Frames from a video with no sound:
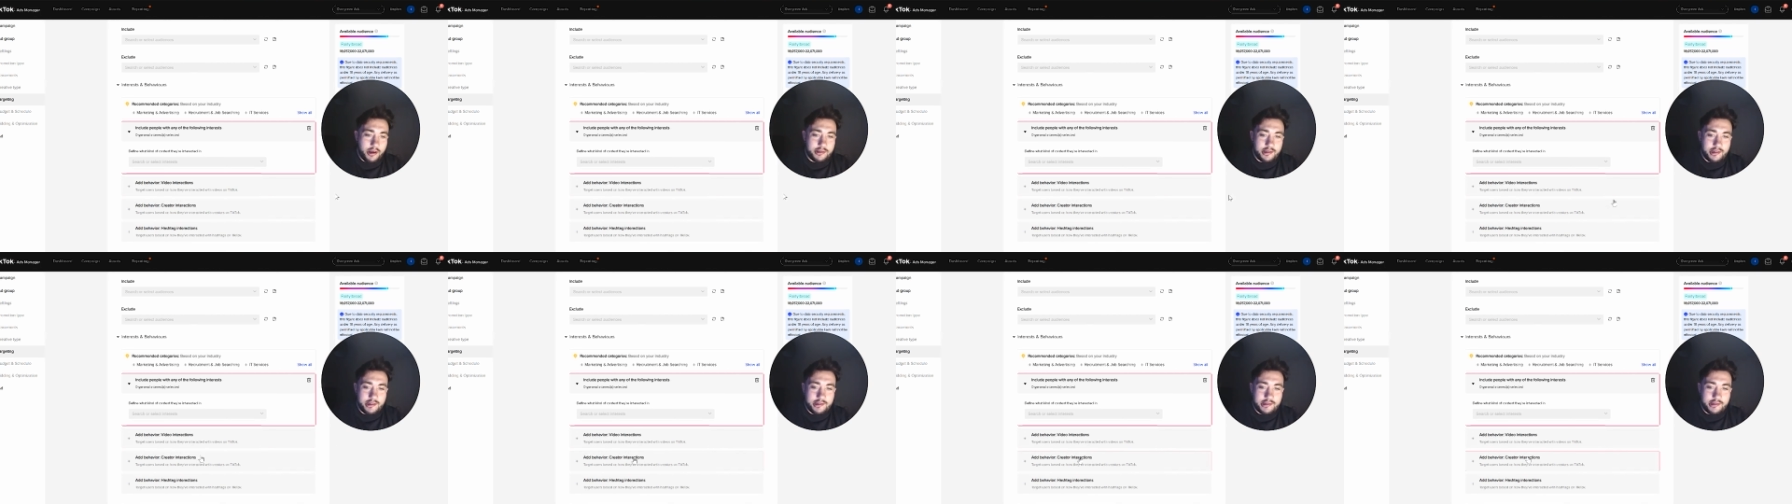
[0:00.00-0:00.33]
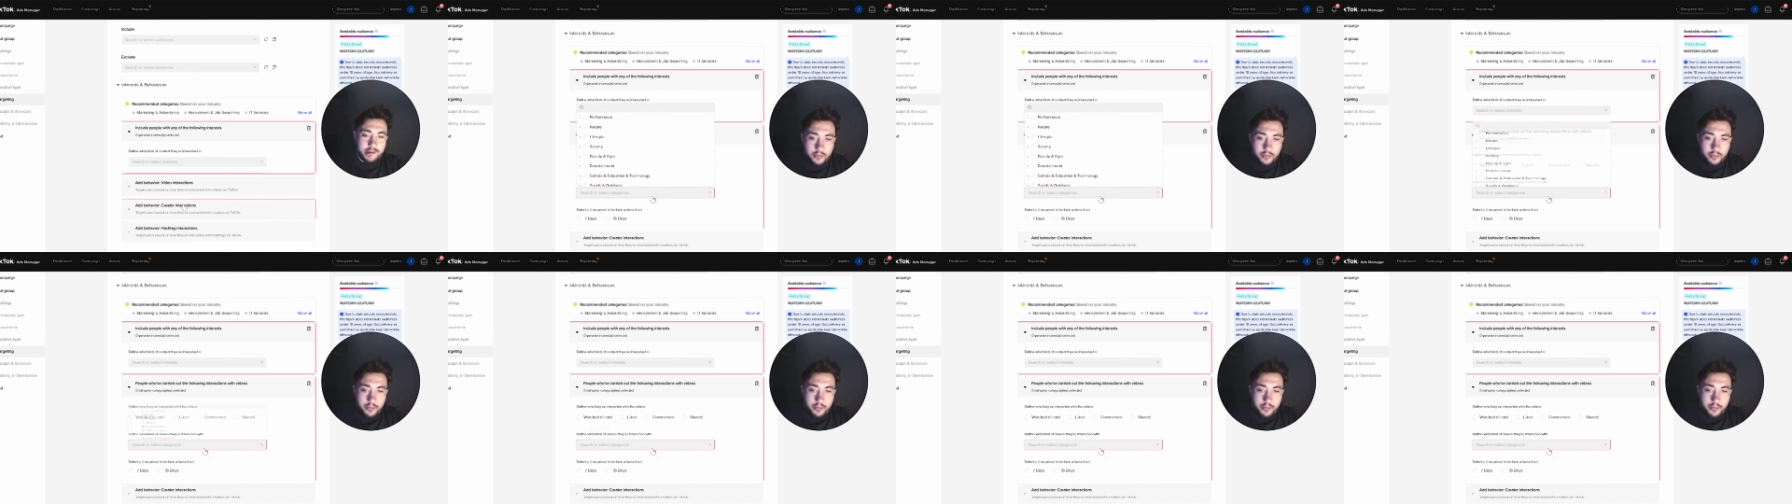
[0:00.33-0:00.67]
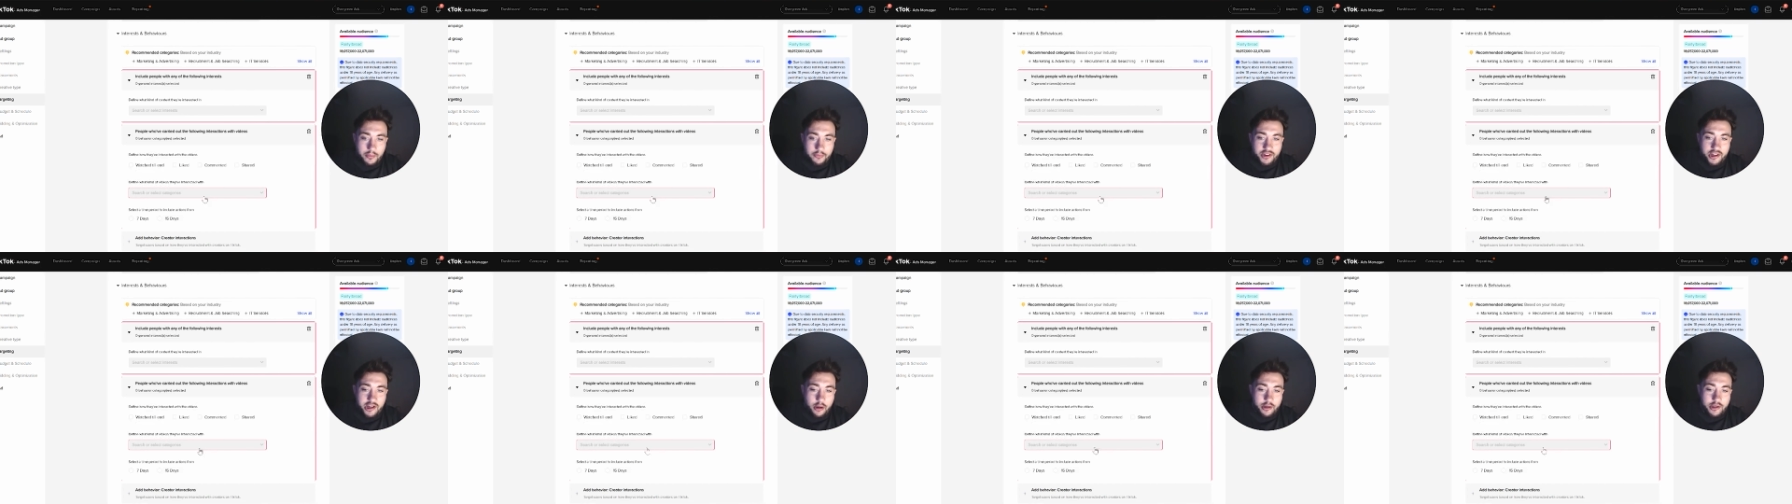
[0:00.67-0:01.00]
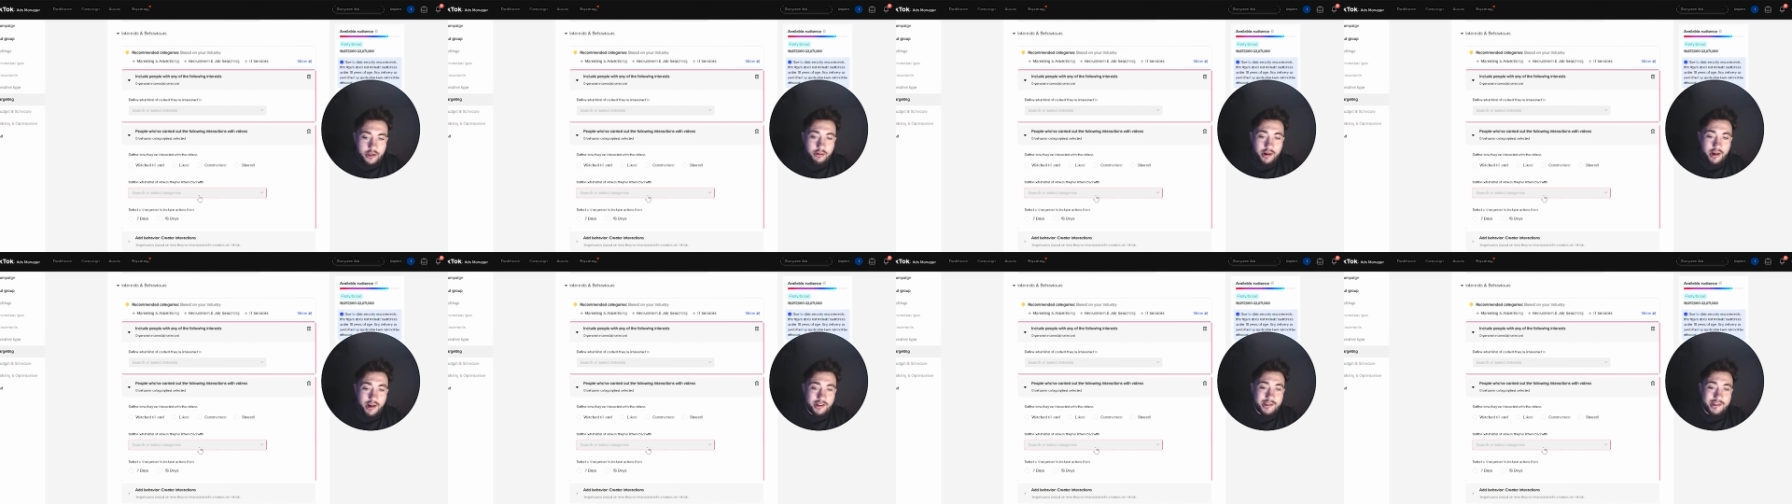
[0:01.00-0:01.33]
is it? Video
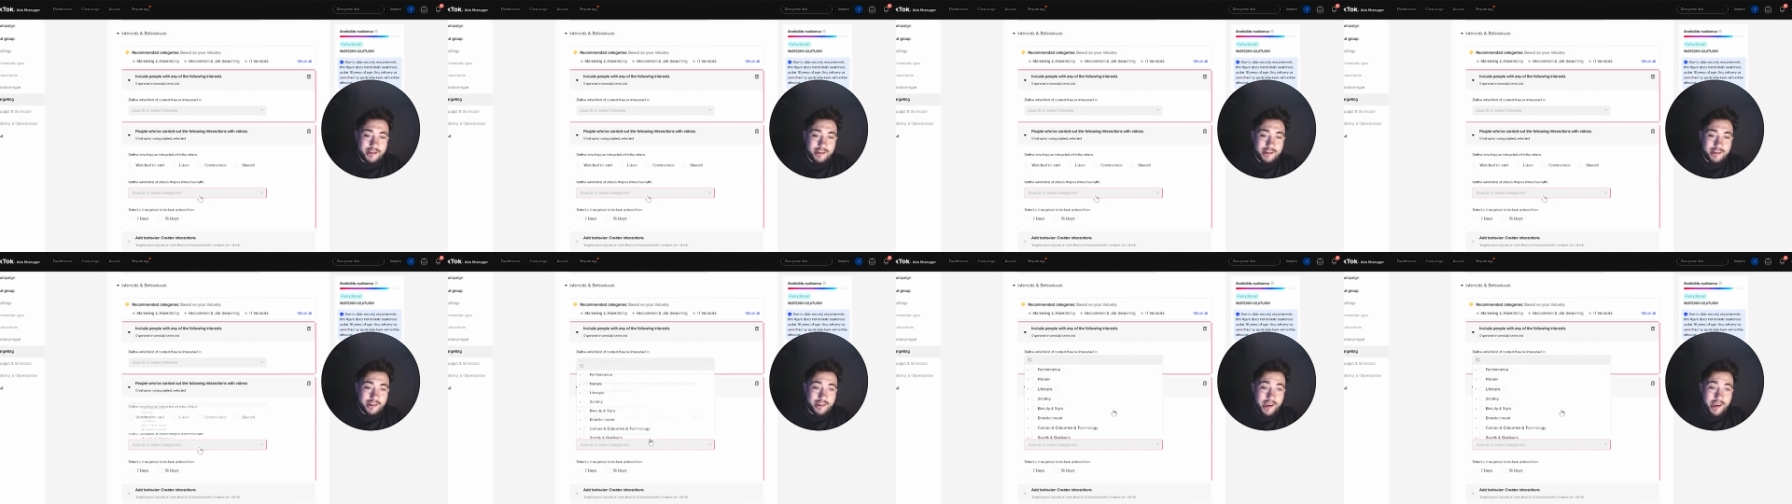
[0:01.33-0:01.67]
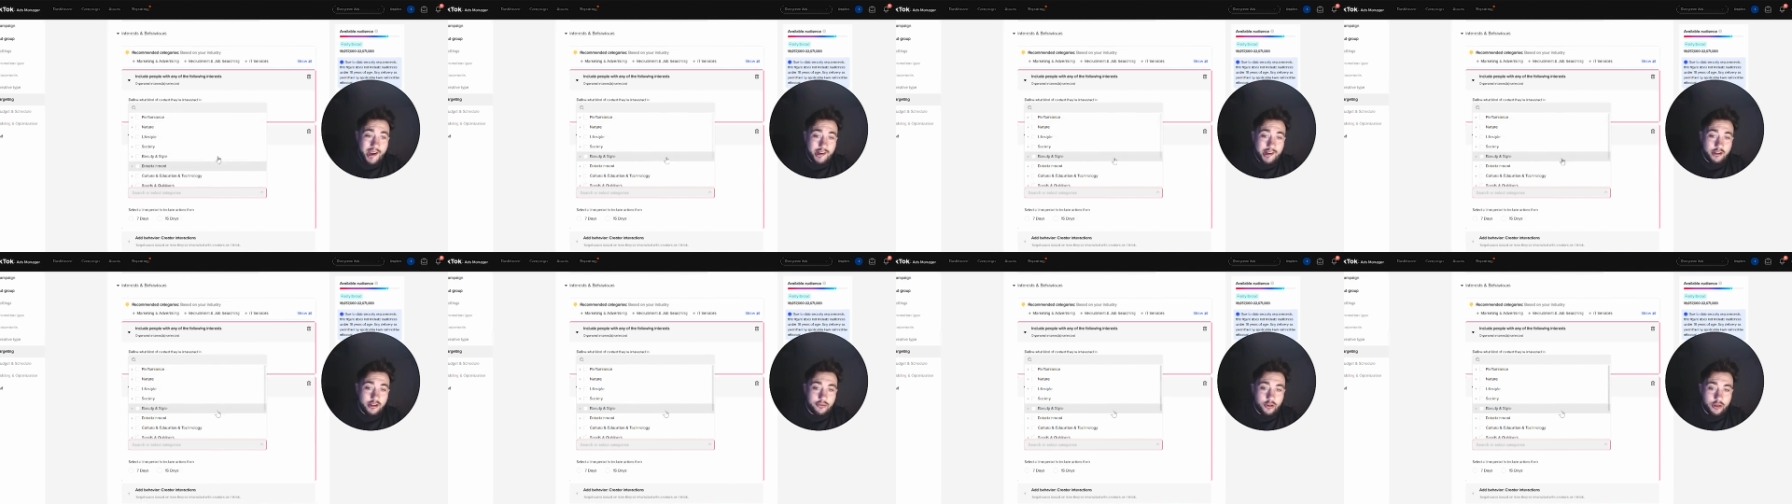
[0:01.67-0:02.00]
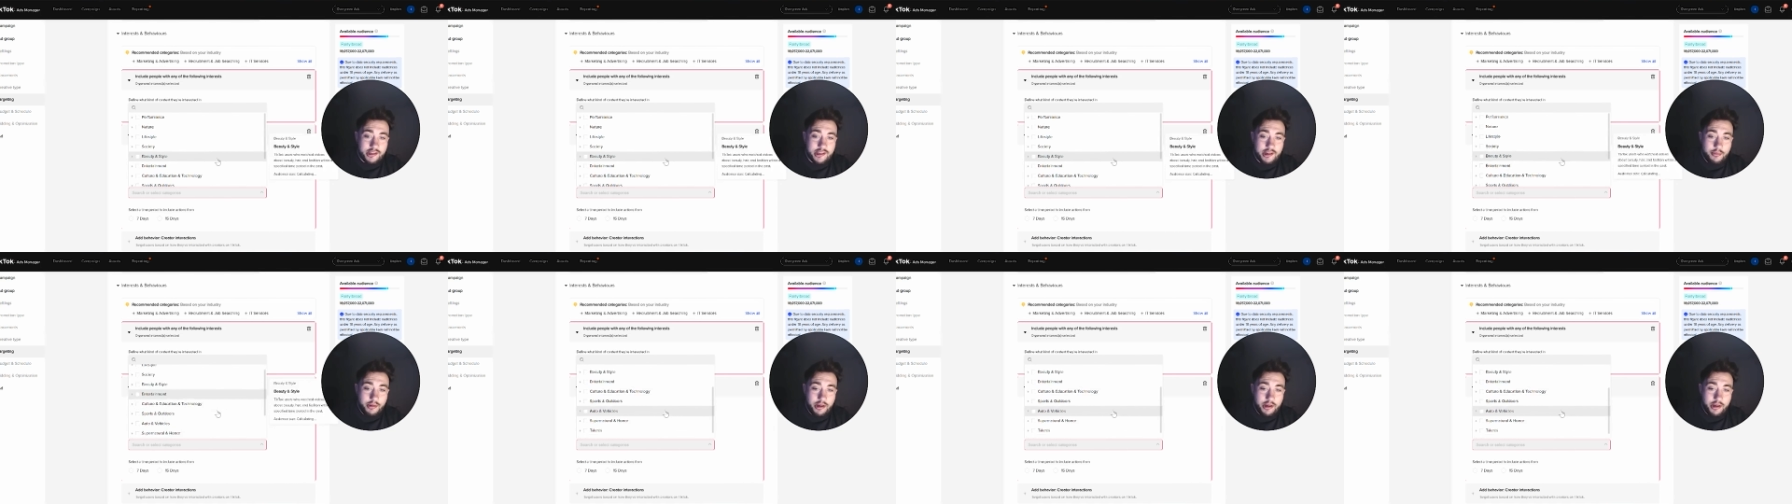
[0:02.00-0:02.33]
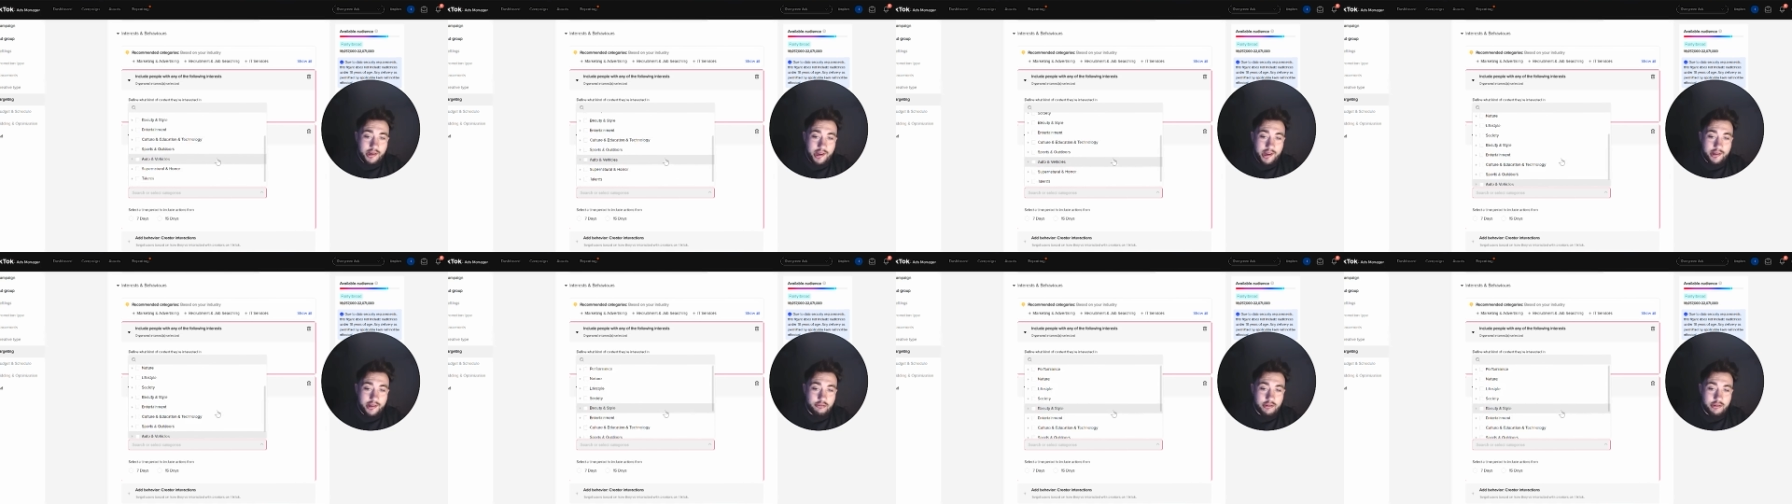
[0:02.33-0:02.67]
interactions, again, you've got similar
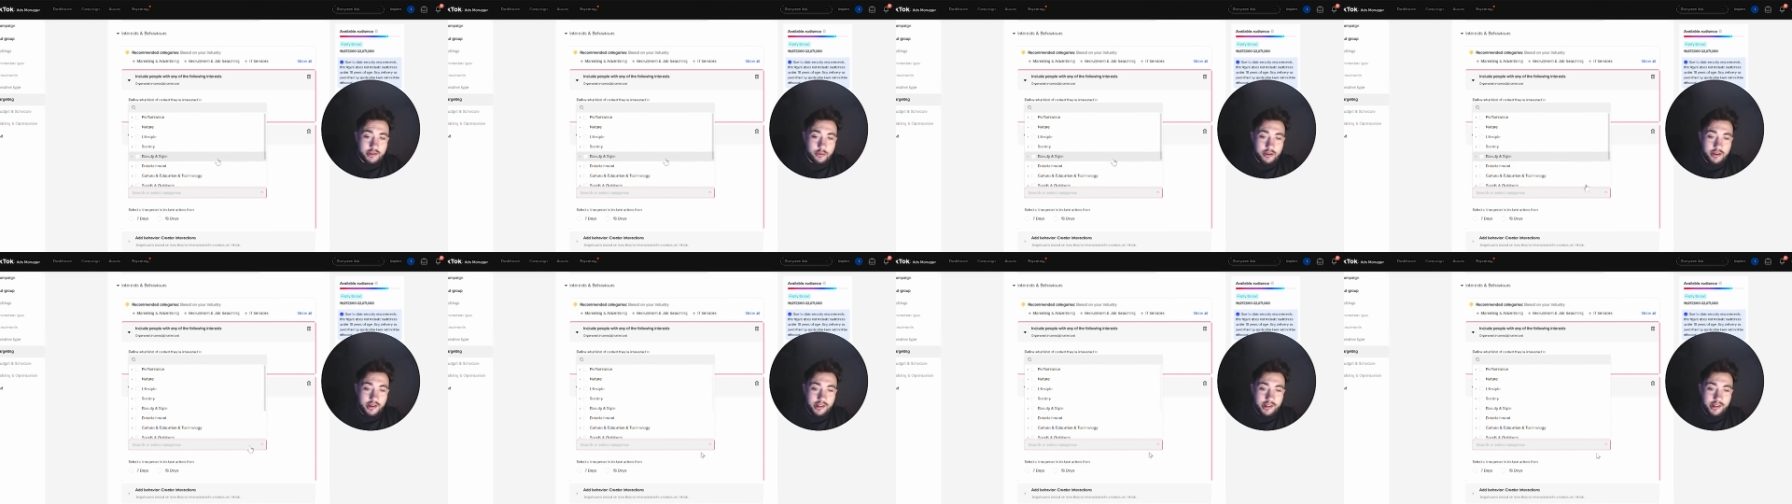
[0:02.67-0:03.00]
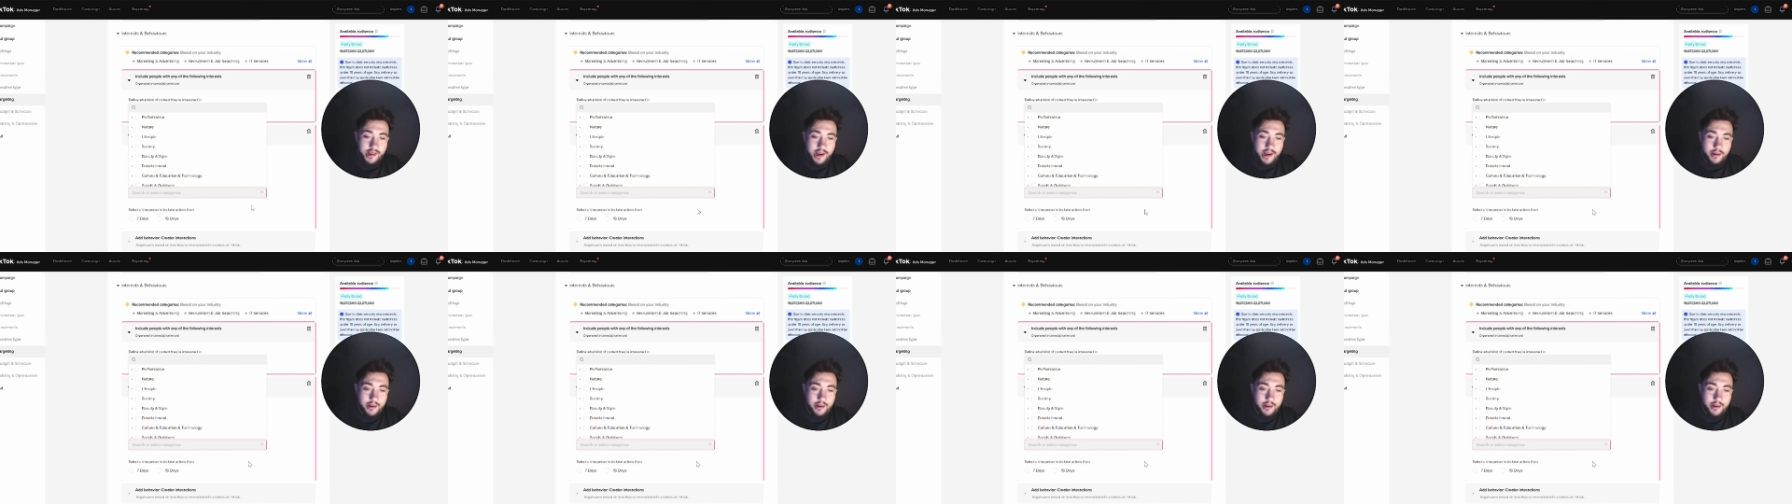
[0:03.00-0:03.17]
categories within that.